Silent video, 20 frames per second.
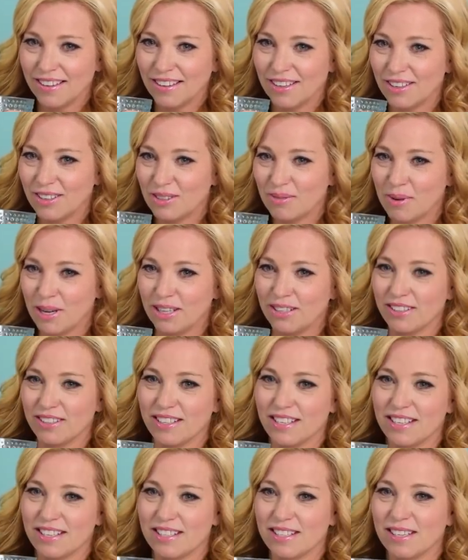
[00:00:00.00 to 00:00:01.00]
Oh my
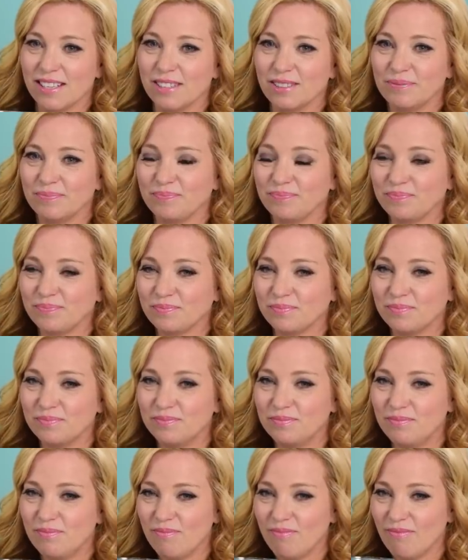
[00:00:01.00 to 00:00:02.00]
goodness.
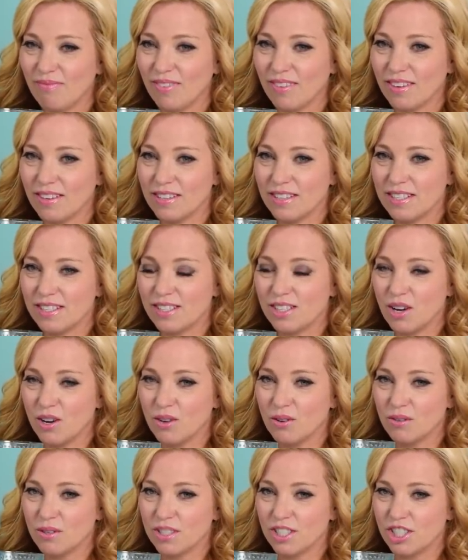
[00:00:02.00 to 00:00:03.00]

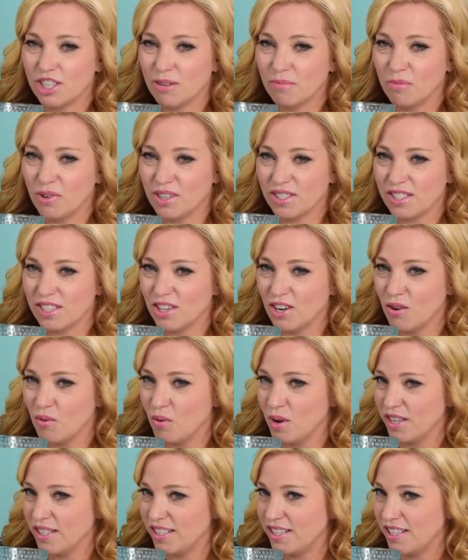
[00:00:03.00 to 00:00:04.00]
So Jim wants to know,
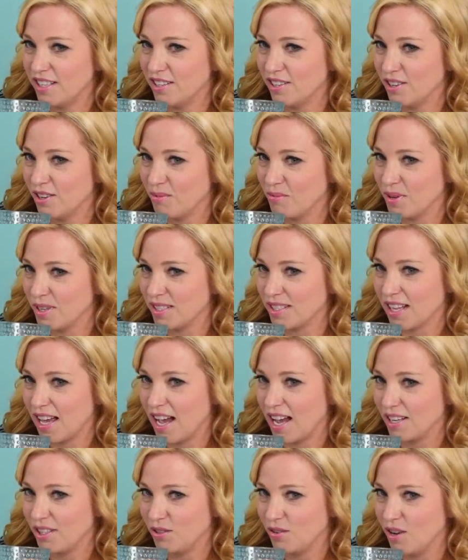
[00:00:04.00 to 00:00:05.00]
what gear was
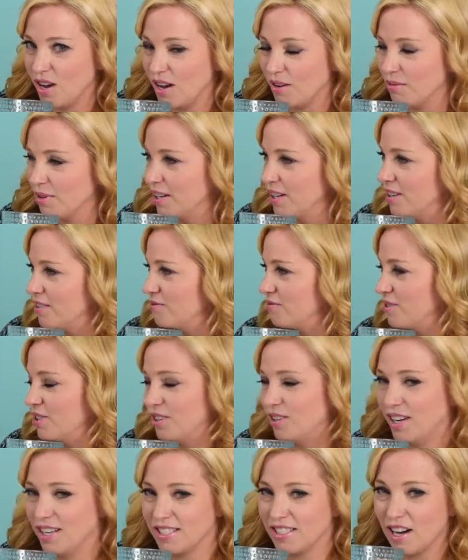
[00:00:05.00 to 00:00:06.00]
that you got rid of? What
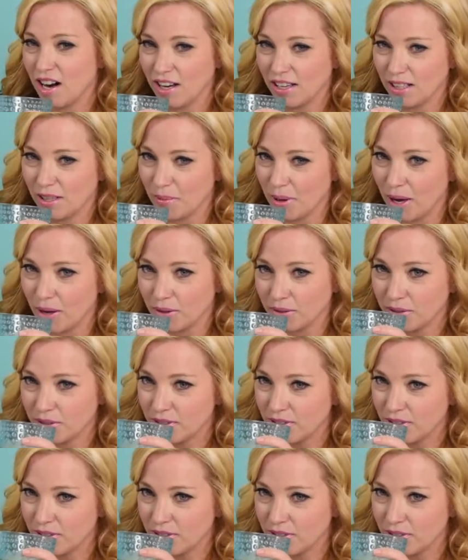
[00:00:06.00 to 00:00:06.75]
are you guys talking about?